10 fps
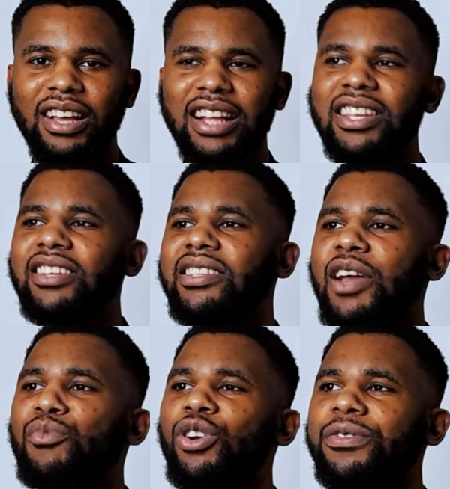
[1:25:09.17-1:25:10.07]
I think
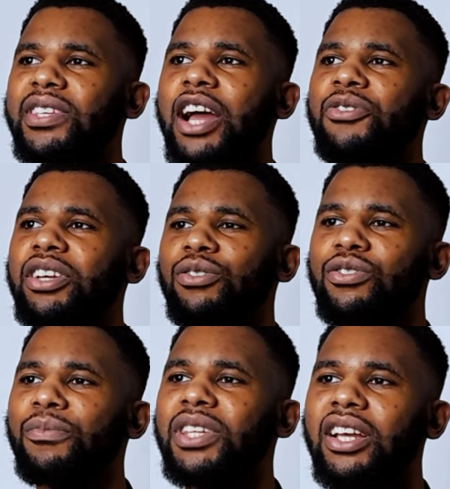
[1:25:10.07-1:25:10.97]
Simon of Cyrene or
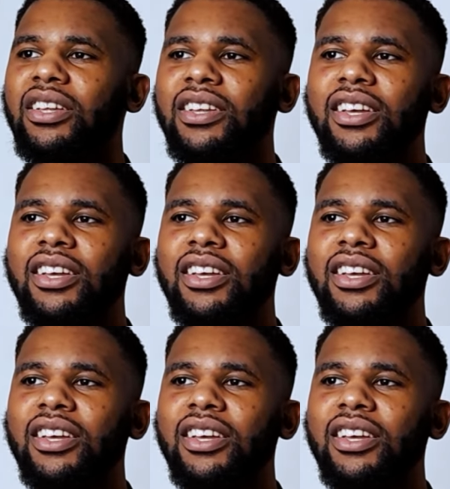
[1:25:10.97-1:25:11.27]
something.